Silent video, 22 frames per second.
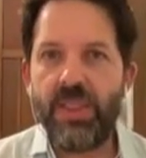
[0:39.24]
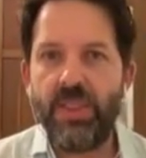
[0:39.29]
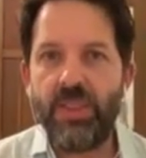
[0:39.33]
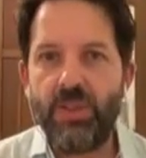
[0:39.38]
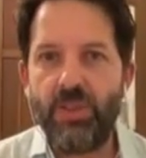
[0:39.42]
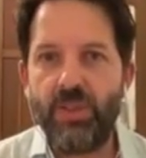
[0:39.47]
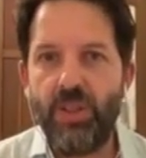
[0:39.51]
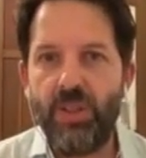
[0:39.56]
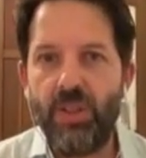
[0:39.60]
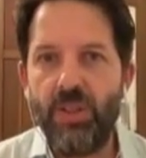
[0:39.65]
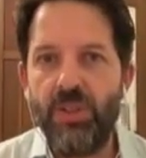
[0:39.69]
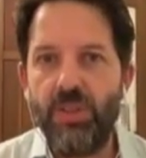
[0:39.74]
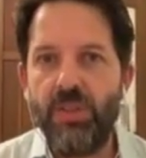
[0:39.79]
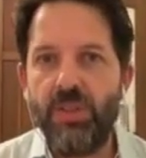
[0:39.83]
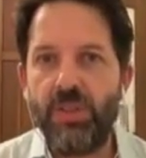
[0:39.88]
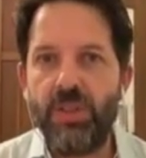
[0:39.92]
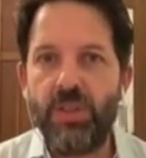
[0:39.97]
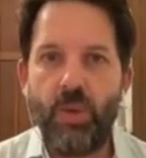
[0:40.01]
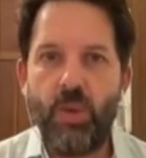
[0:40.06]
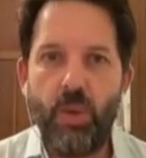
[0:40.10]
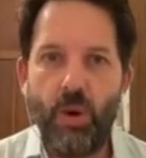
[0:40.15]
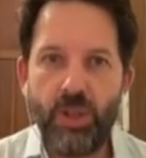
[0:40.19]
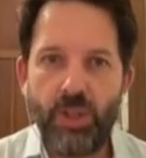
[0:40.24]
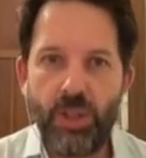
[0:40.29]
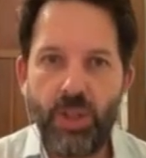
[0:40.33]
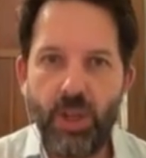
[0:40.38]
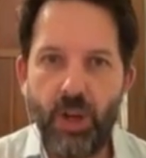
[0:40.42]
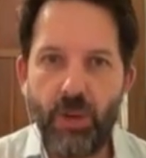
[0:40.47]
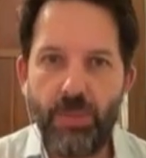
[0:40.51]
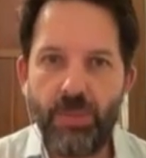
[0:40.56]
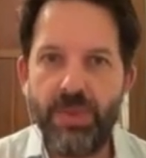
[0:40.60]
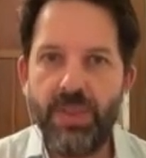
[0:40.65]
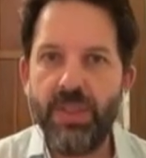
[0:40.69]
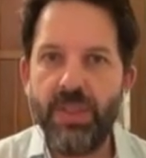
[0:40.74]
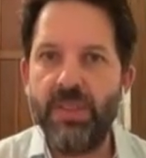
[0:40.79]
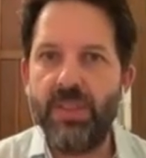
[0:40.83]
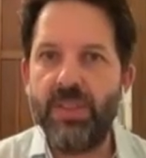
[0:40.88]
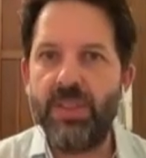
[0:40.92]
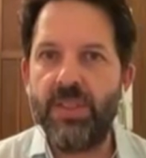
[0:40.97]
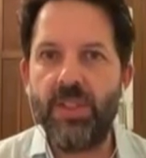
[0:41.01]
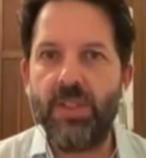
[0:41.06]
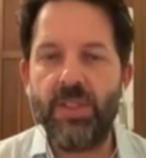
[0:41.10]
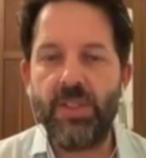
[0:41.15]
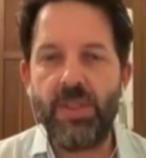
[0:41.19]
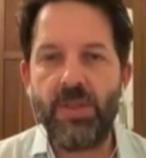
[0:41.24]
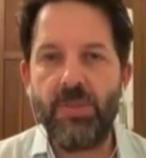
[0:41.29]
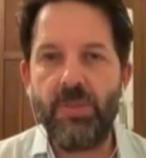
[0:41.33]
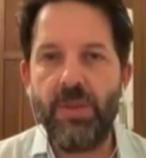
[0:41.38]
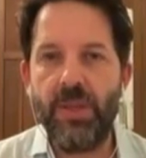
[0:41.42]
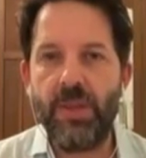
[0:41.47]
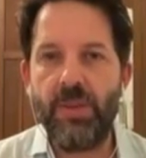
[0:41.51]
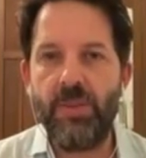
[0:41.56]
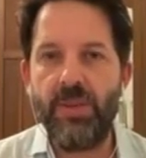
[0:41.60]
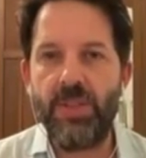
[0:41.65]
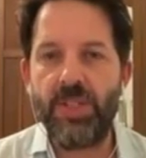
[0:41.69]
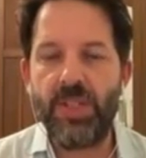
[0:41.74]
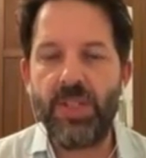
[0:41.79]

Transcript: drones, quadcopters, so to speak, which